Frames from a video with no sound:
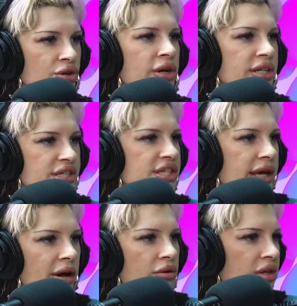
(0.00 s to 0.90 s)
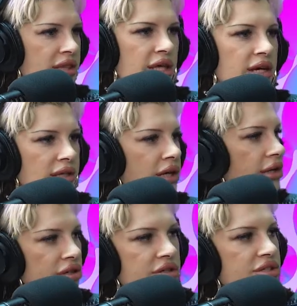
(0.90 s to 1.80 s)
going to scout like the
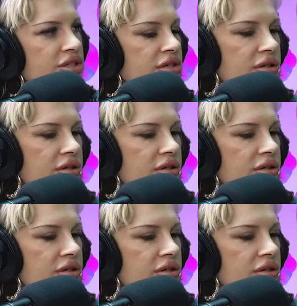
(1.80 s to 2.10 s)
headliners.